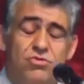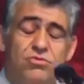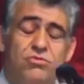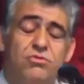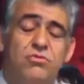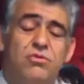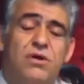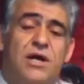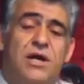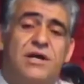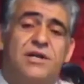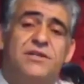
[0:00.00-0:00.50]

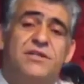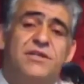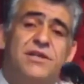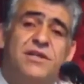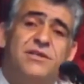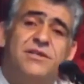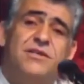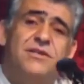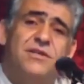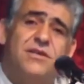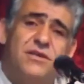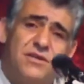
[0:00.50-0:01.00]
and then
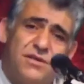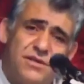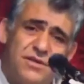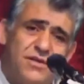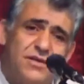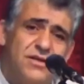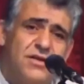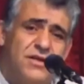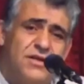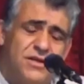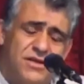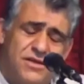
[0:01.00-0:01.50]
uh,
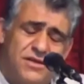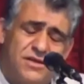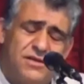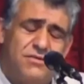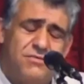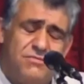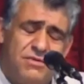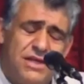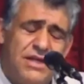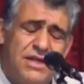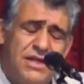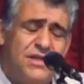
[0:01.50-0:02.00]
we
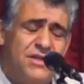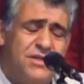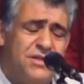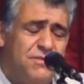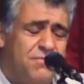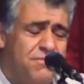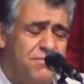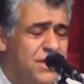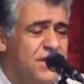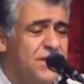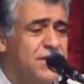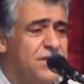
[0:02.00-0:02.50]
can
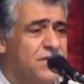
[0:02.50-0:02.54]
repent.